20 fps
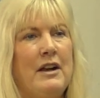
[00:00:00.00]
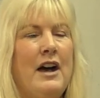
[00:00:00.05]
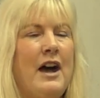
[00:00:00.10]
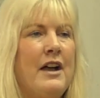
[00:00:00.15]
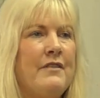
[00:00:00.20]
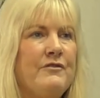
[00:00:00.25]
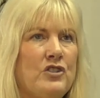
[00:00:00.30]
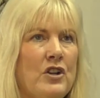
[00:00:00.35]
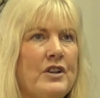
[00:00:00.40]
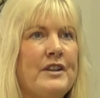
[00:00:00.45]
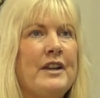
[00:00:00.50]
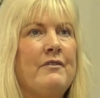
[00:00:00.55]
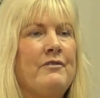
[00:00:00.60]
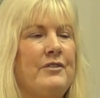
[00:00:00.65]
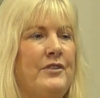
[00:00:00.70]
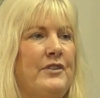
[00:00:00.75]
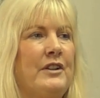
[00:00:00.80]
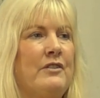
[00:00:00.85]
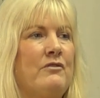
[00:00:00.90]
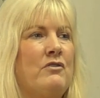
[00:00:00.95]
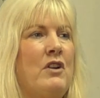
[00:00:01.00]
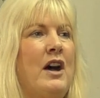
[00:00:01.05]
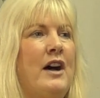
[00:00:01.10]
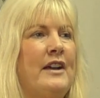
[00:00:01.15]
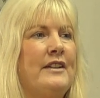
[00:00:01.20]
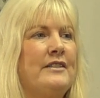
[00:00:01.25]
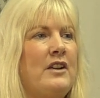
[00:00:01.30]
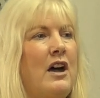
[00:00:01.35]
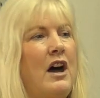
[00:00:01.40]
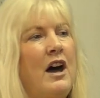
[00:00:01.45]
I've done everything
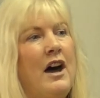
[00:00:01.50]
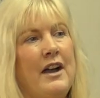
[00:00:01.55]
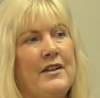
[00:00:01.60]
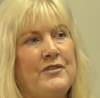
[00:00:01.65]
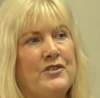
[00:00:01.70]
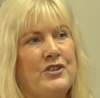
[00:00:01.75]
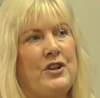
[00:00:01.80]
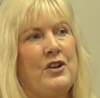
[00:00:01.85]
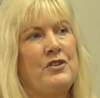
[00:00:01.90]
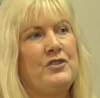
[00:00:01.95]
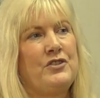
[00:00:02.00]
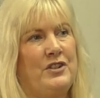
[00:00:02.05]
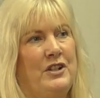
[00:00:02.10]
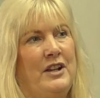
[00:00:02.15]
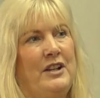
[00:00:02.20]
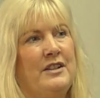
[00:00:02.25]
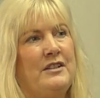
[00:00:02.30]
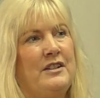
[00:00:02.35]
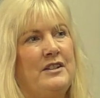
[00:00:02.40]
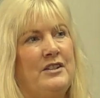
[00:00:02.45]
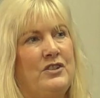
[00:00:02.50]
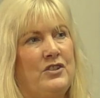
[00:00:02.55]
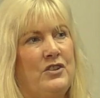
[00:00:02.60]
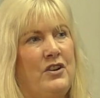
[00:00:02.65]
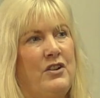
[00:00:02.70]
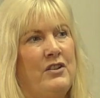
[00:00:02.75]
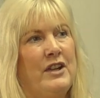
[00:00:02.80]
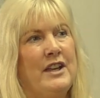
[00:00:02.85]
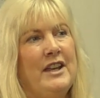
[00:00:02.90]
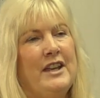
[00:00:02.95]
right, I've socialised this dog,